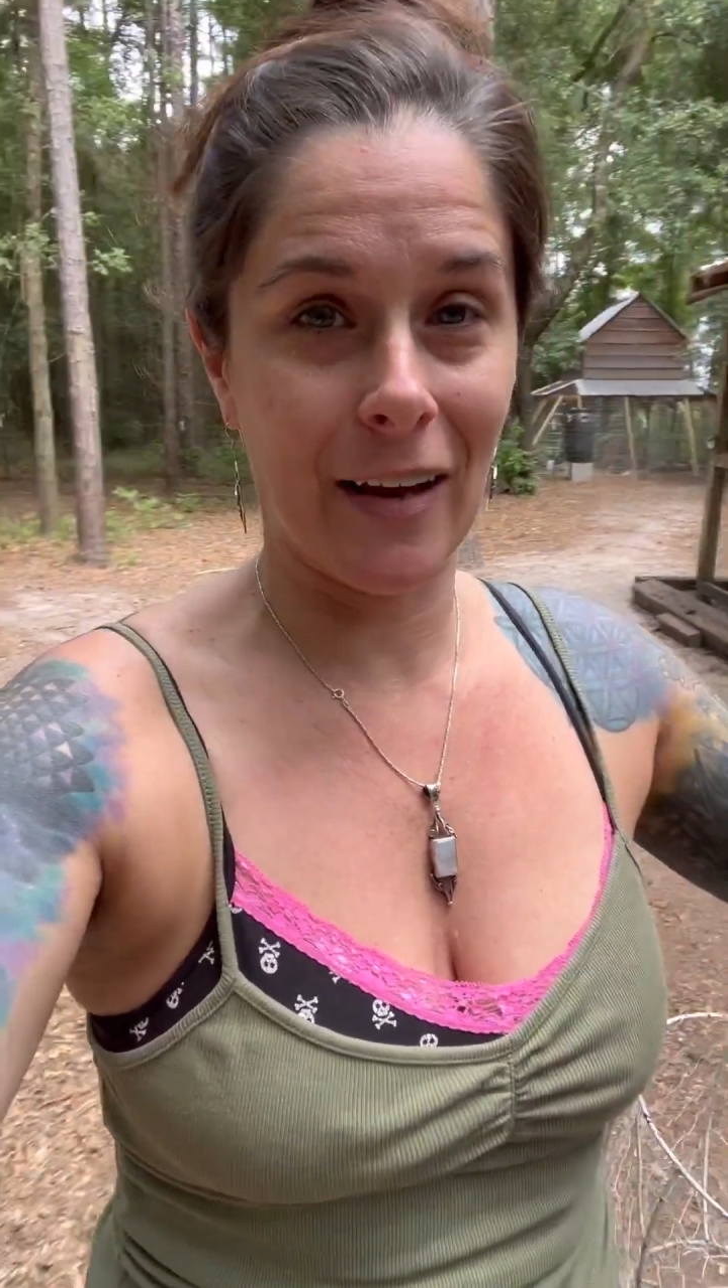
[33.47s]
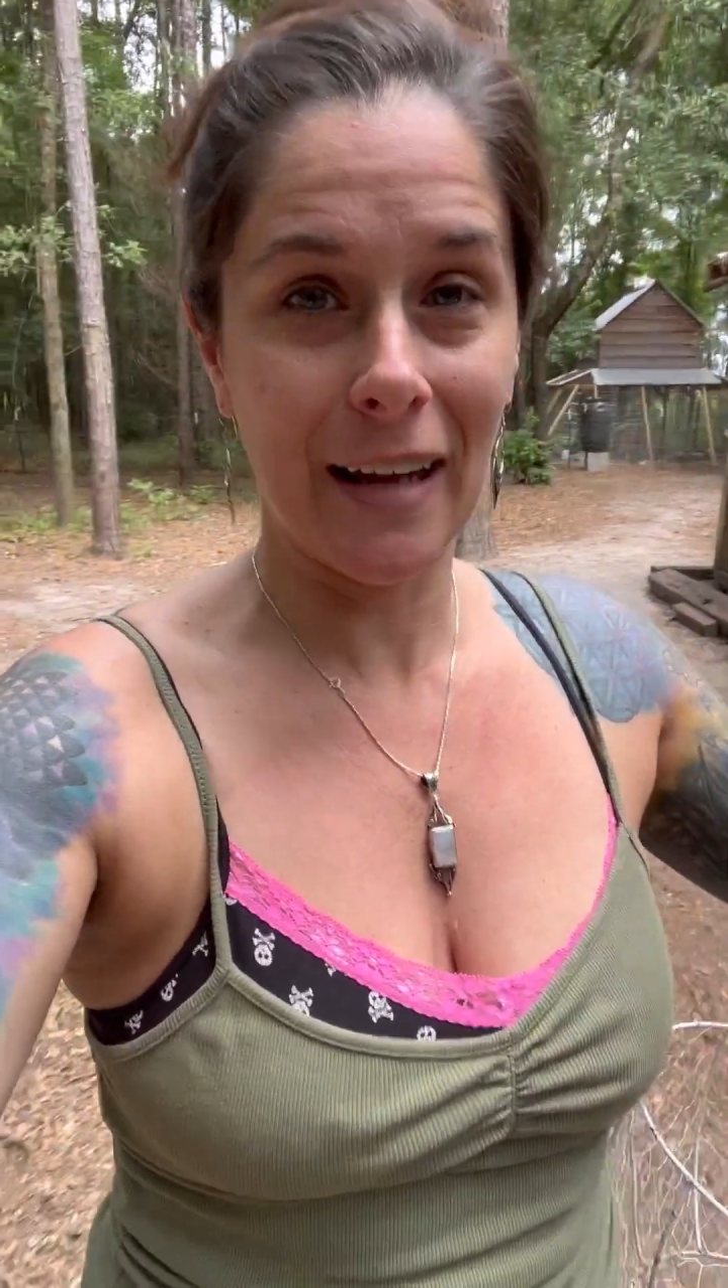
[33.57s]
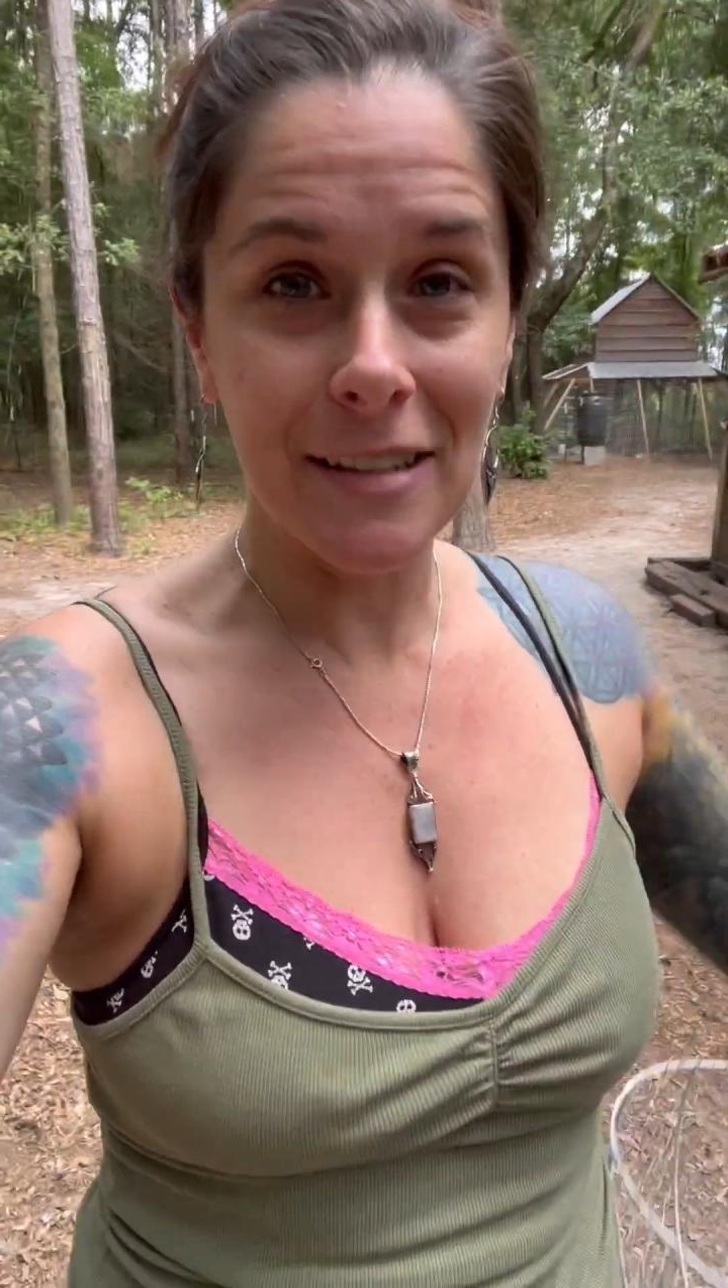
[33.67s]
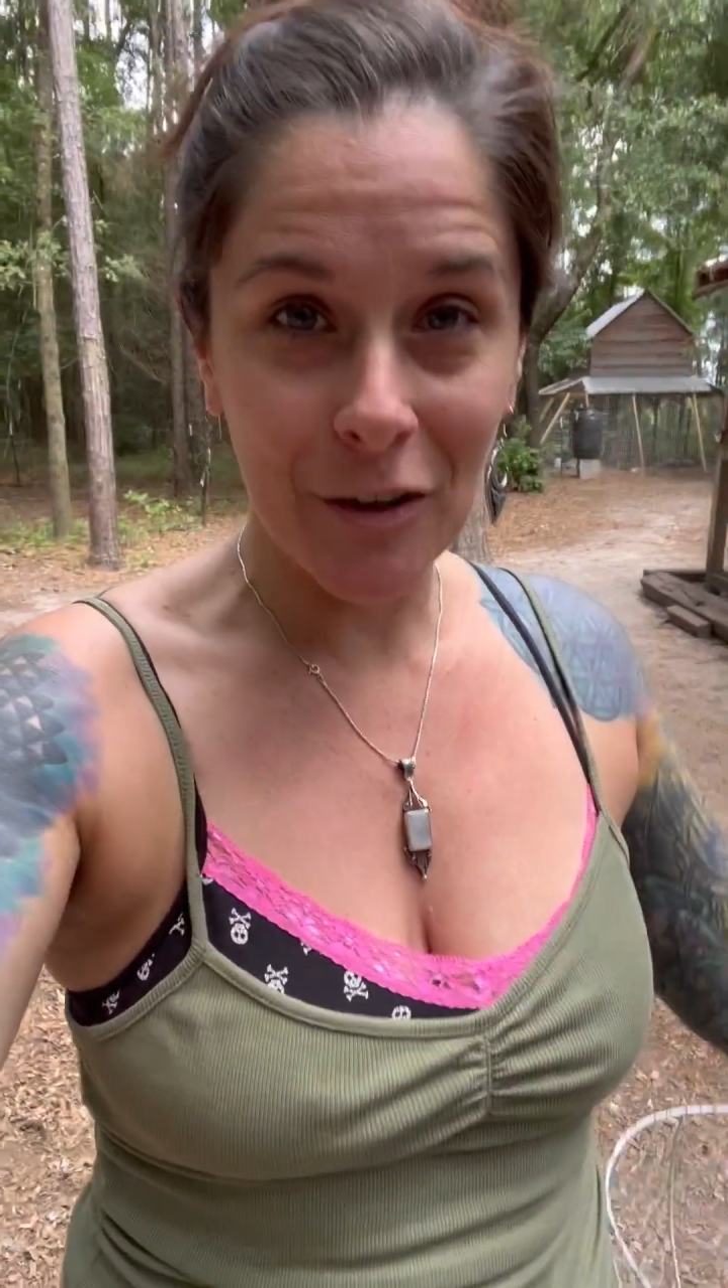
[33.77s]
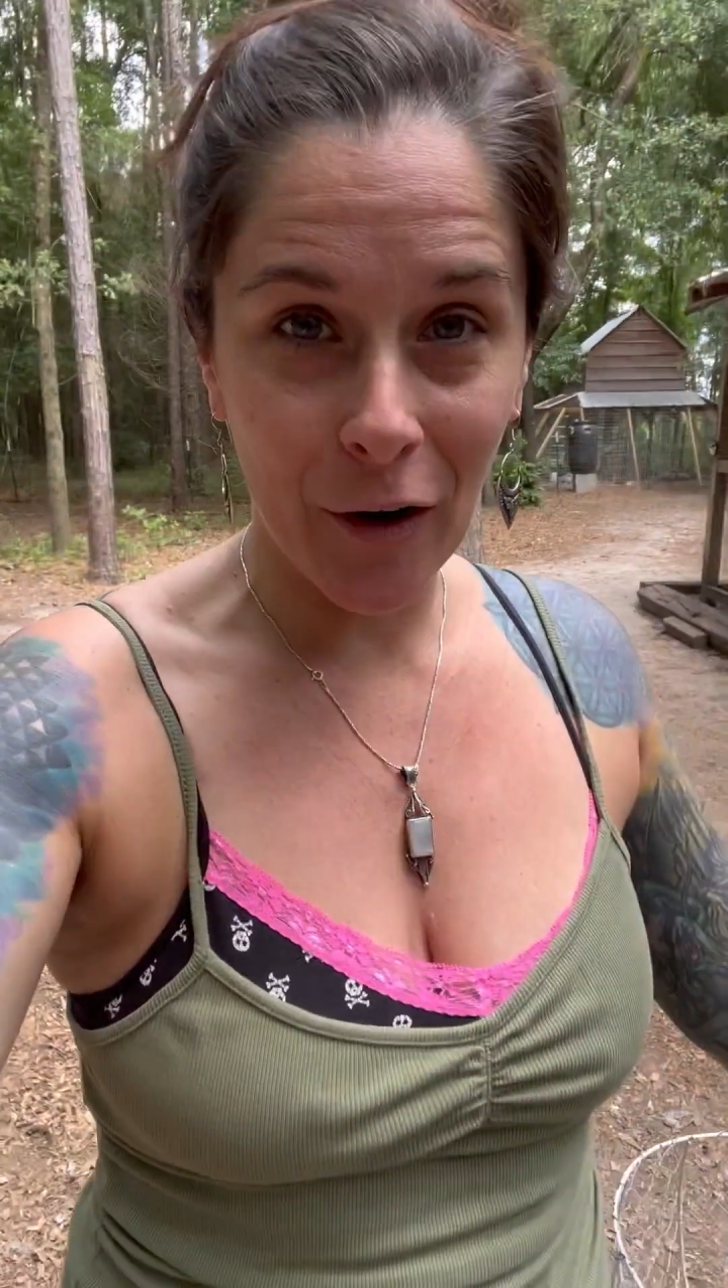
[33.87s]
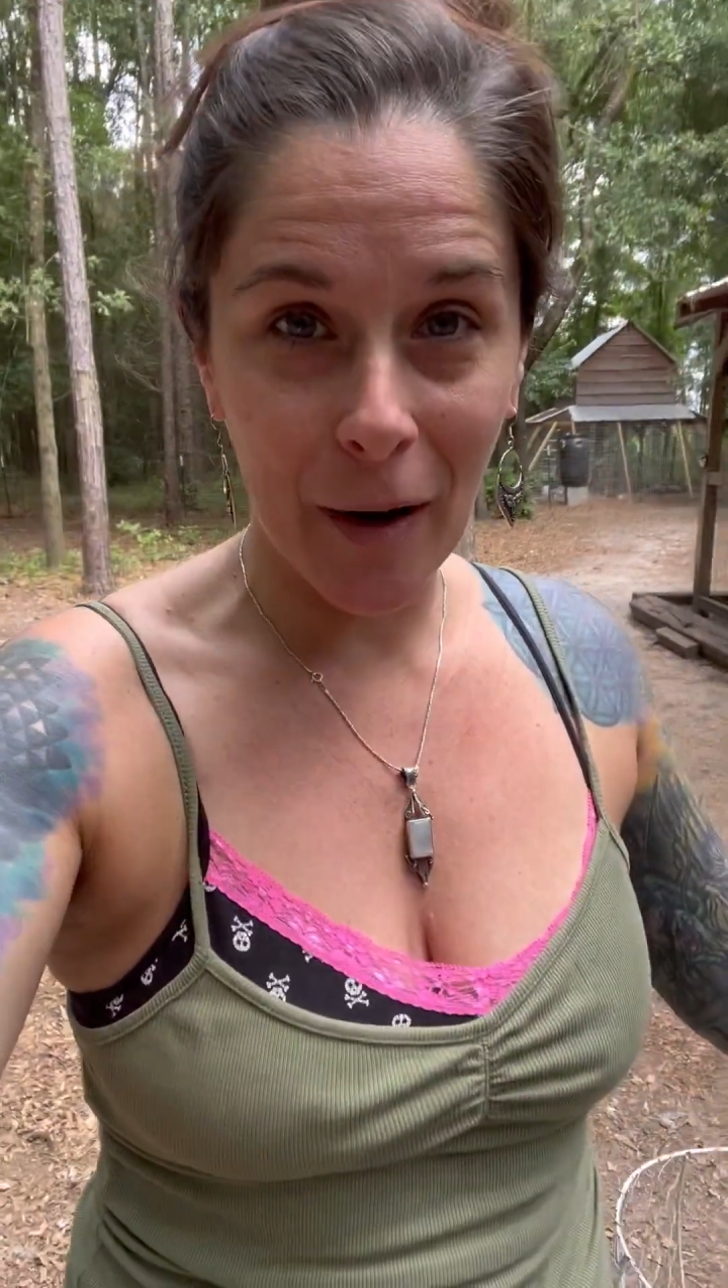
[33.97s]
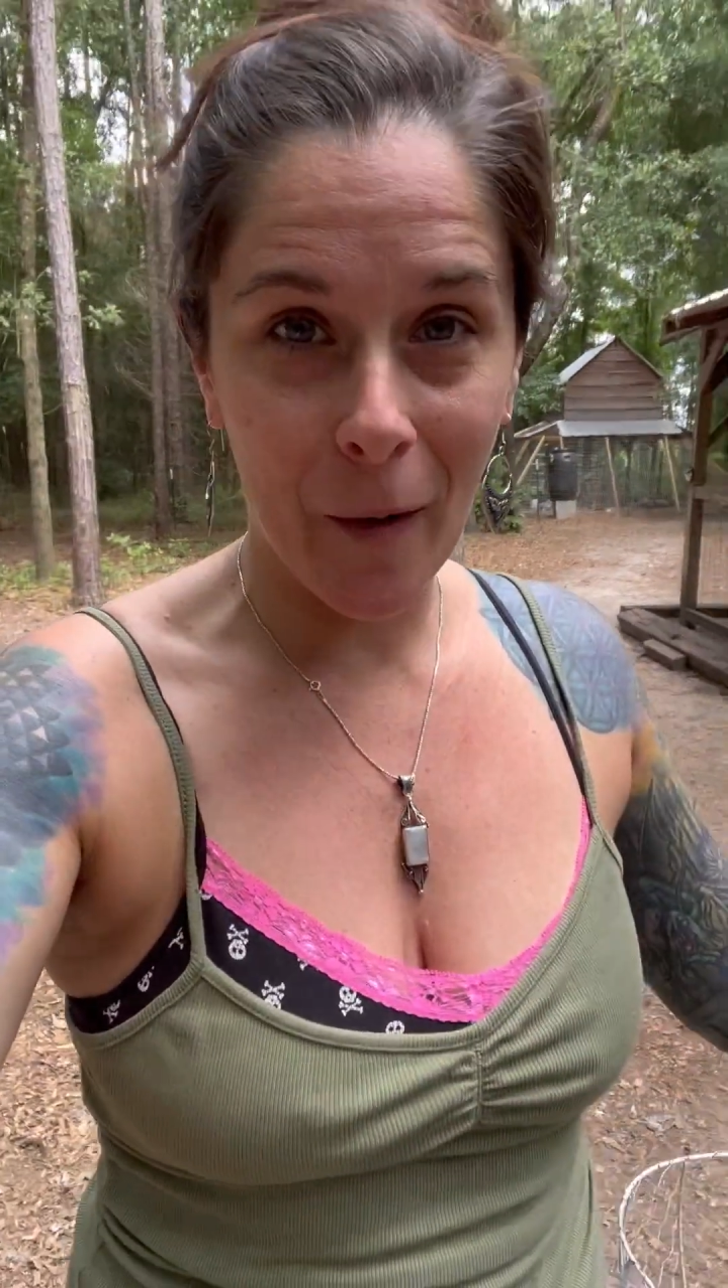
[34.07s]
Instagram